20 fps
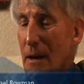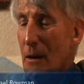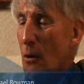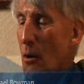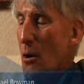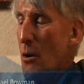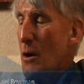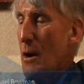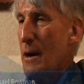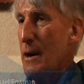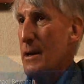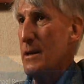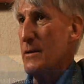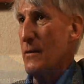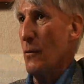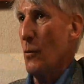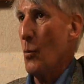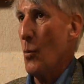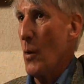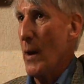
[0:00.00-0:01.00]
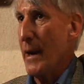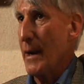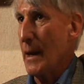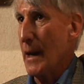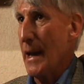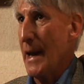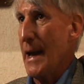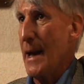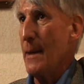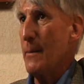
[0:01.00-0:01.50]
all kinds of wet
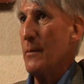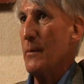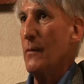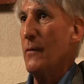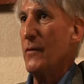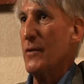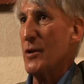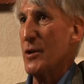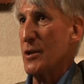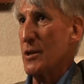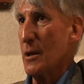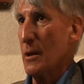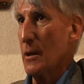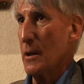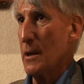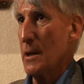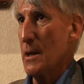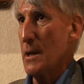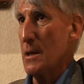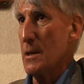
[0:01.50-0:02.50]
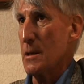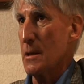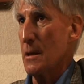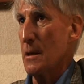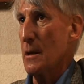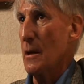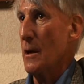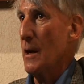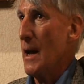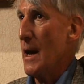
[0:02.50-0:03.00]
lab facilities
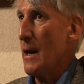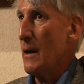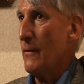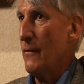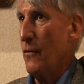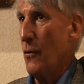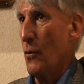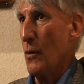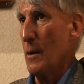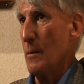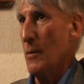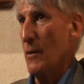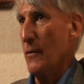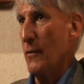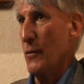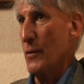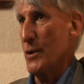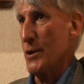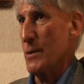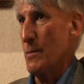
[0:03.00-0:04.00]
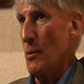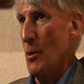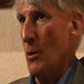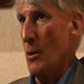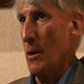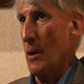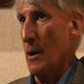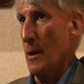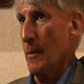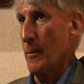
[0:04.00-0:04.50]
that are not affordable for a small
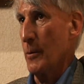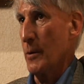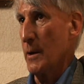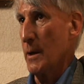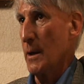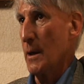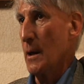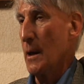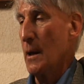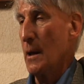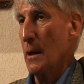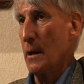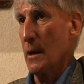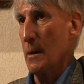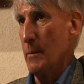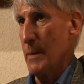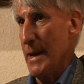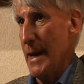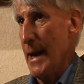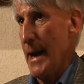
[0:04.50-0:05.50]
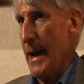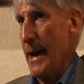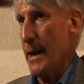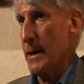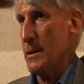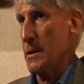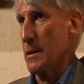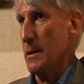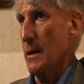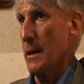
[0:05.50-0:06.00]
company can be
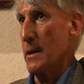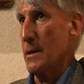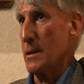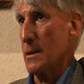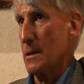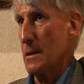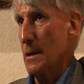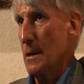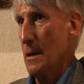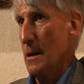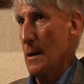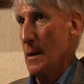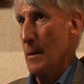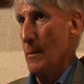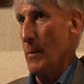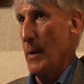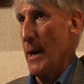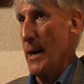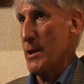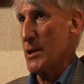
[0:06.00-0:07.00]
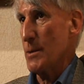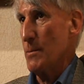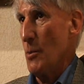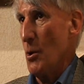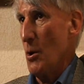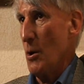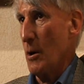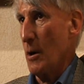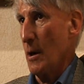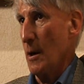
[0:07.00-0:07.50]
accessed by a
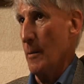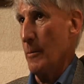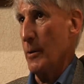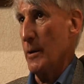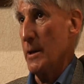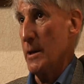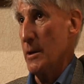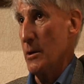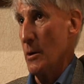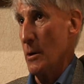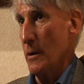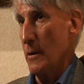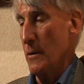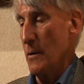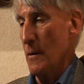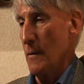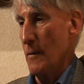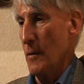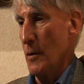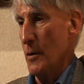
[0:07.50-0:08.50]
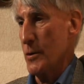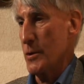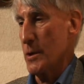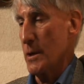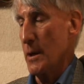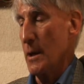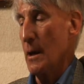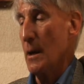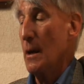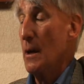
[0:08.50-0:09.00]
small company near a
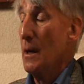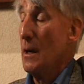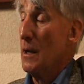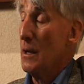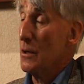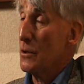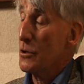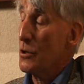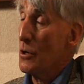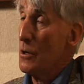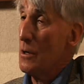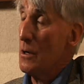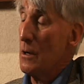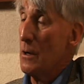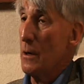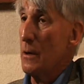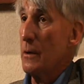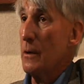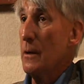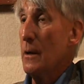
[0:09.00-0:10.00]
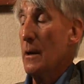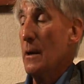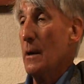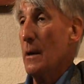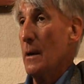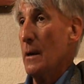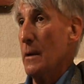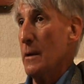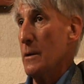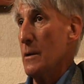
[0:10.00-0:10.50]
university. In turn,
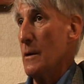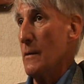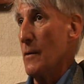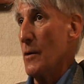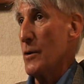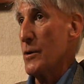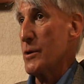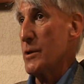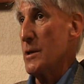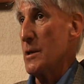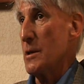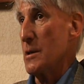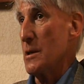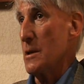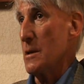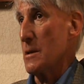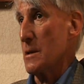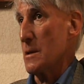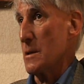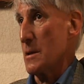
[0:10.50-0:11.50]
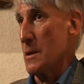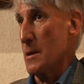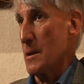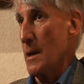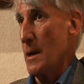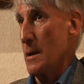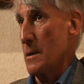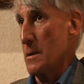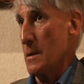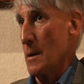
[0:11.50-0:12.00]
the university sees it
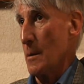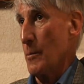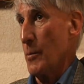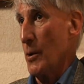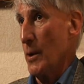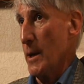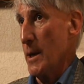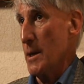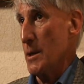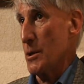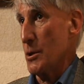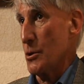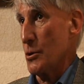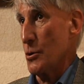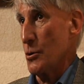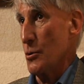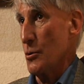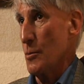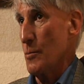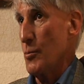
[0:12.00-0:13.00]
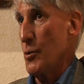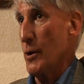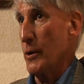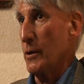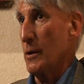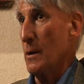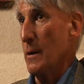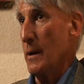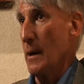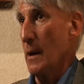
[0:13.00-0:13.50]
as a place to put
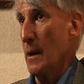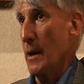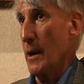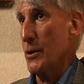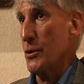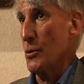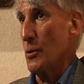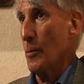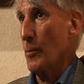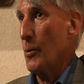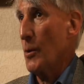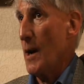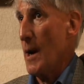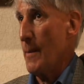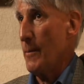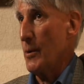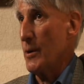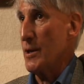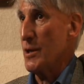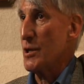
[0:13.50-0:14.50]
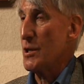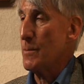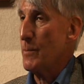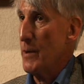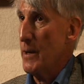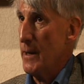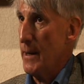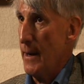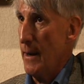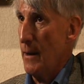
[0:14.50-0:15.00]
their intellectual property
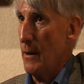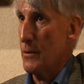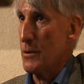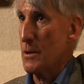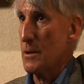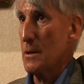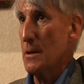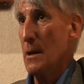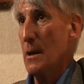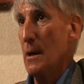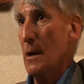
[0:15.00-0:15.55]
spin-outs